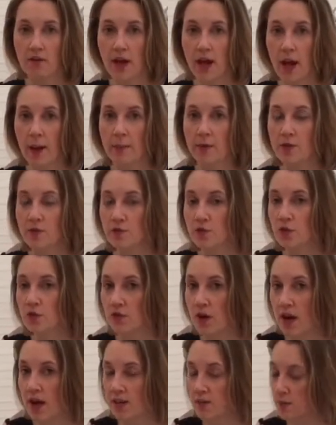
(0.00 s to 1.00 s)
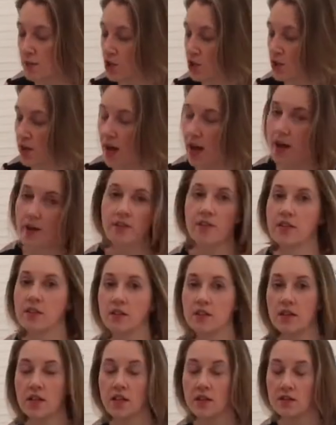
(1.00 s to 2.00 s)
how much fluoride we should have
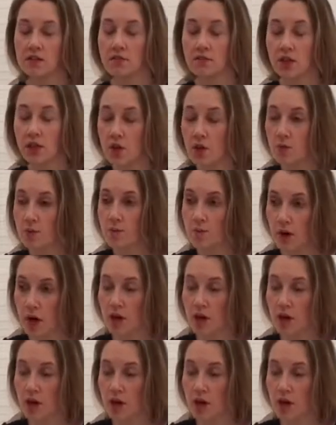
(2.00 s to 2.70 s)
in